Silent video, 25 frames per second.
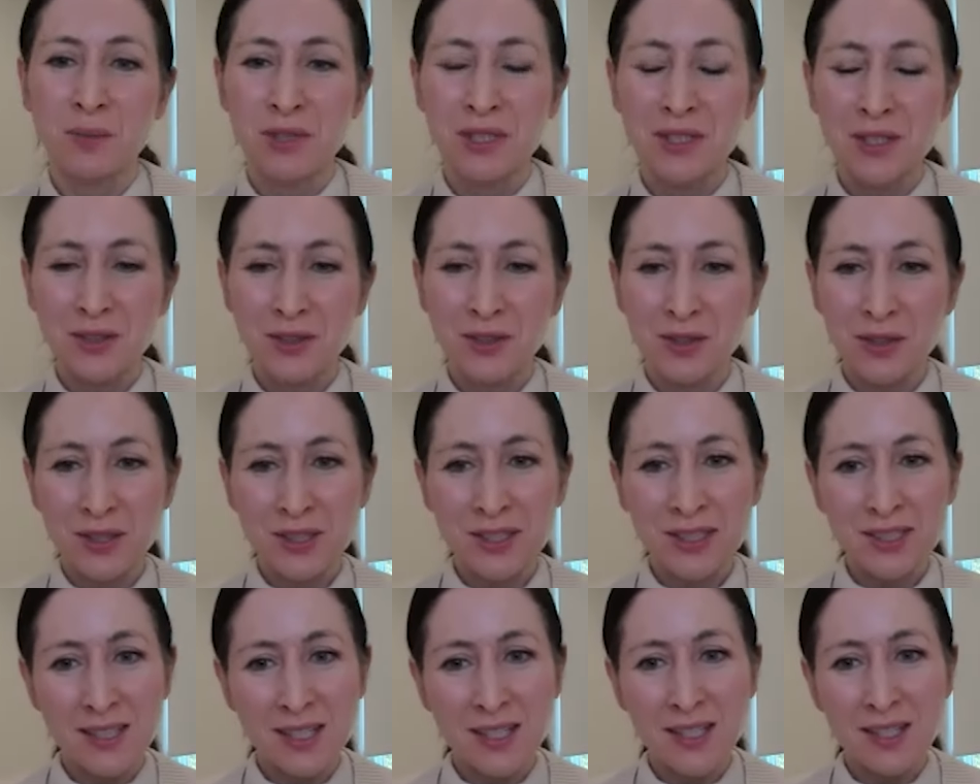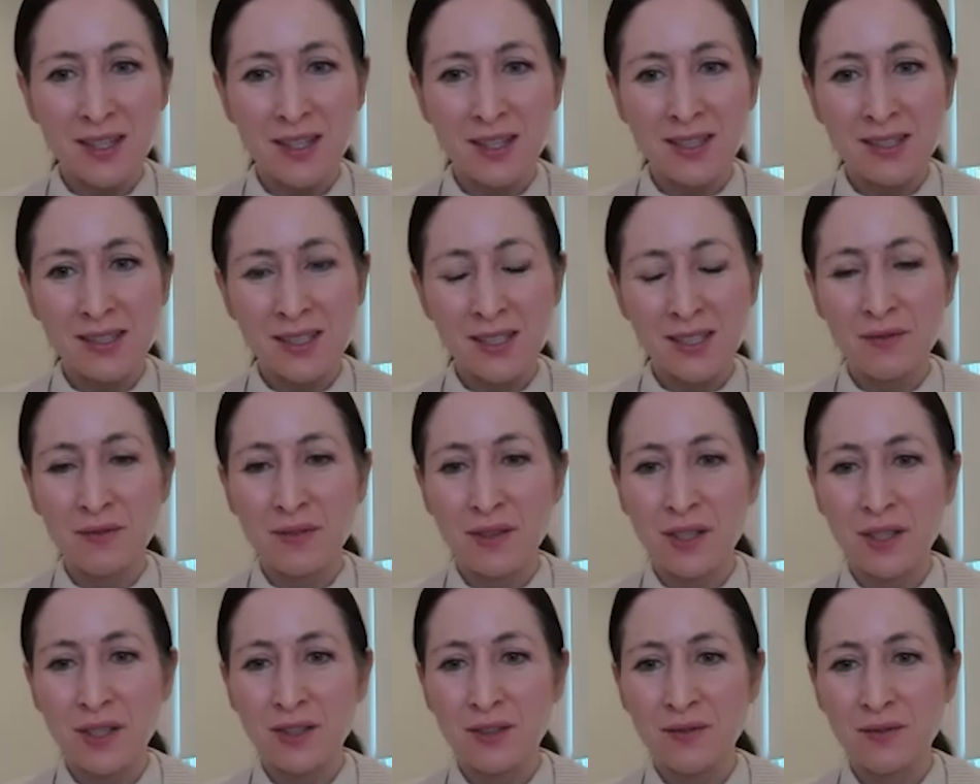Did you notice anything
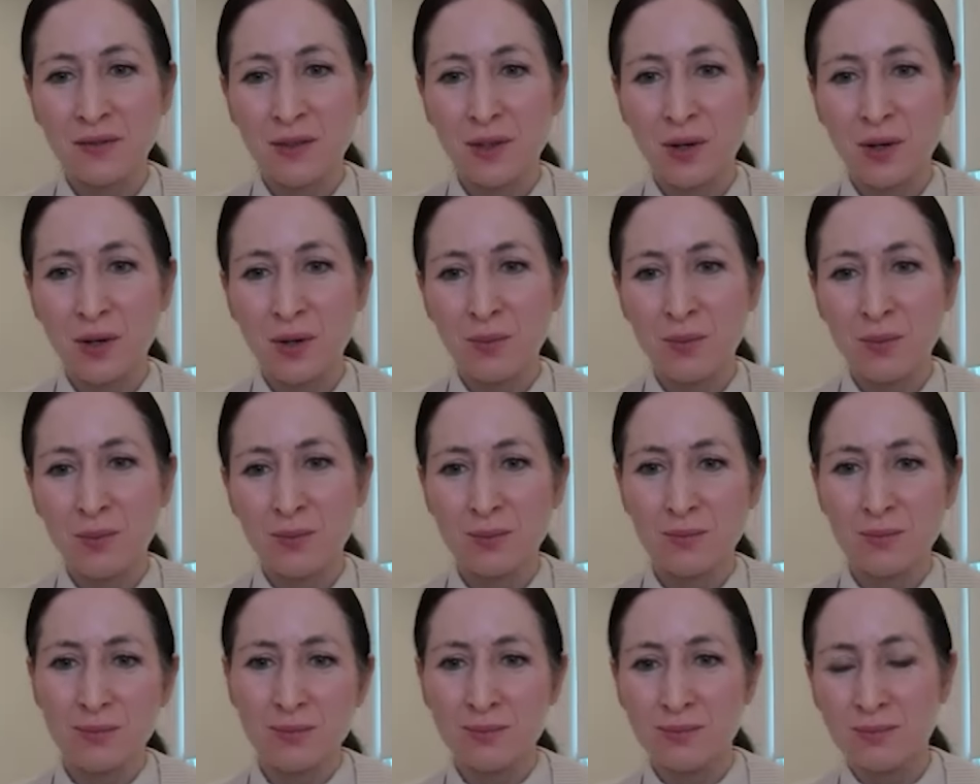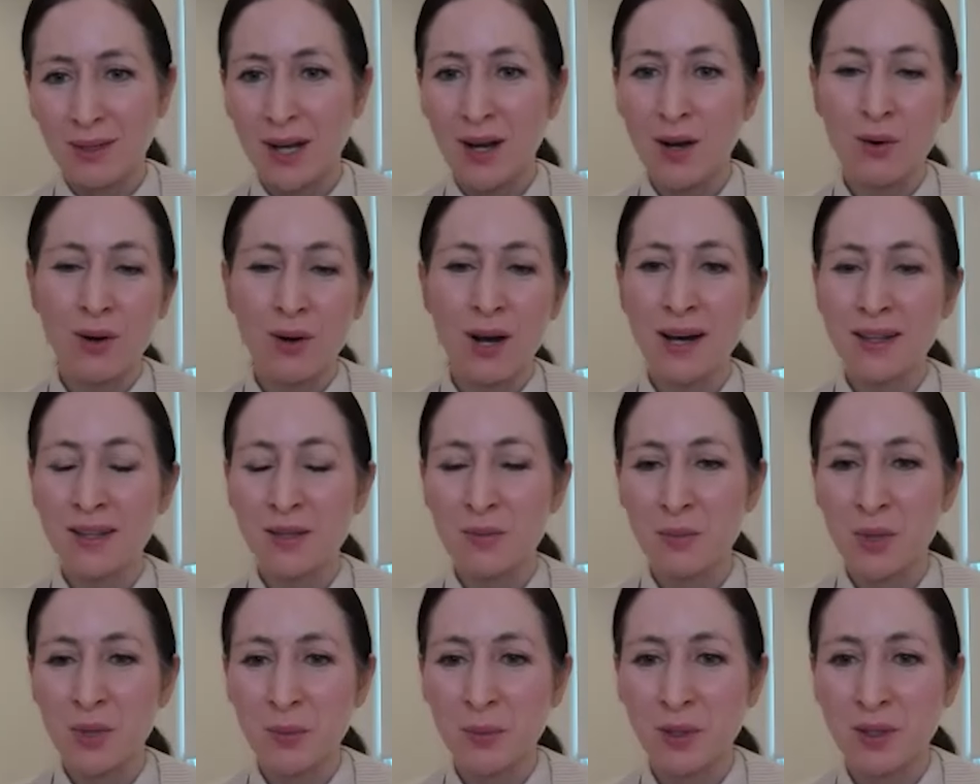different from how other
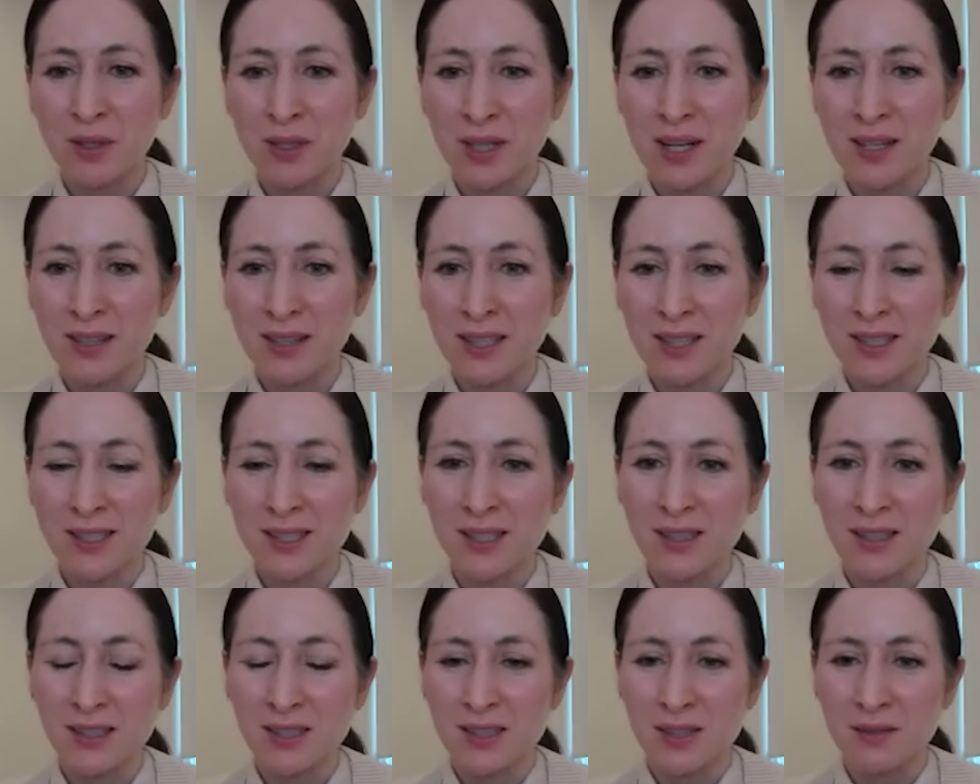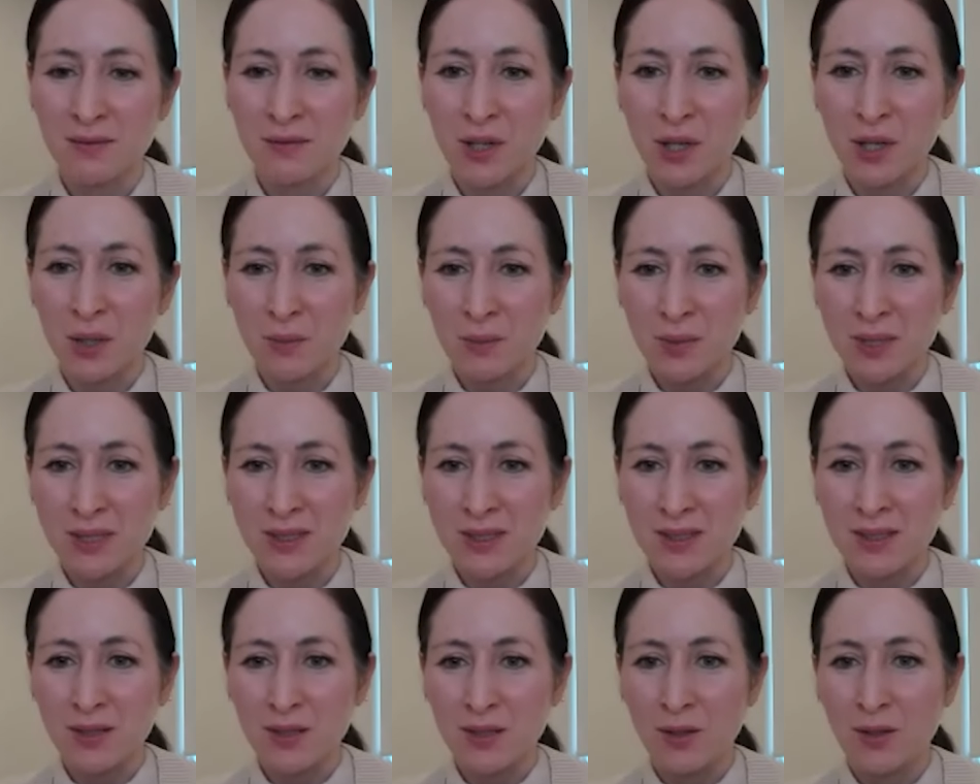people run consulting firms
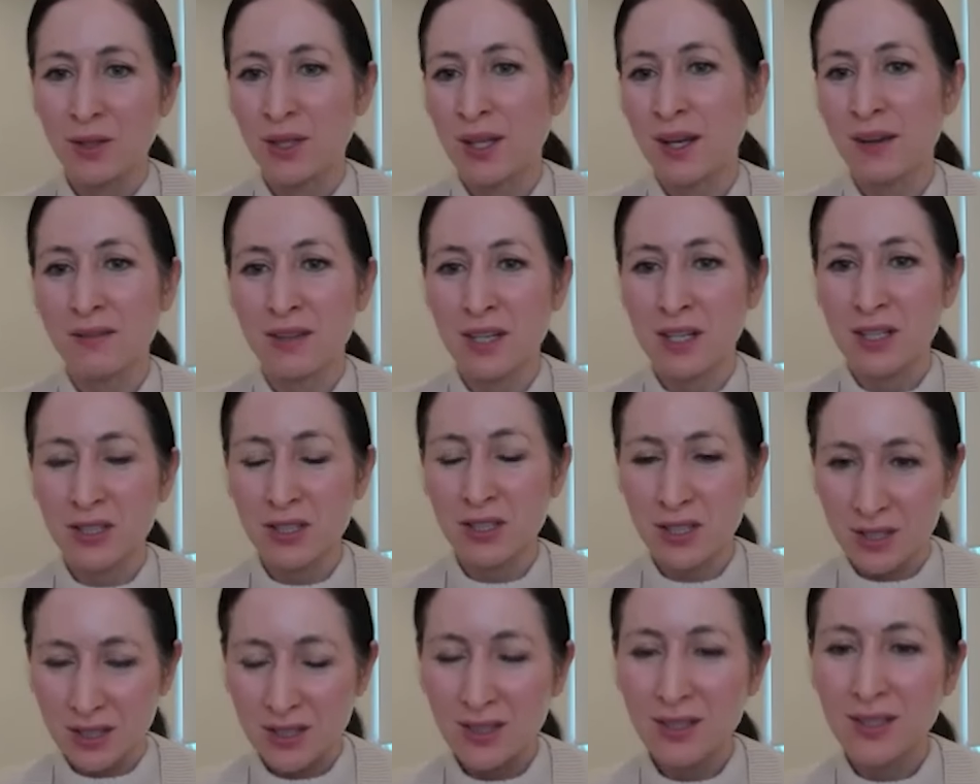on average?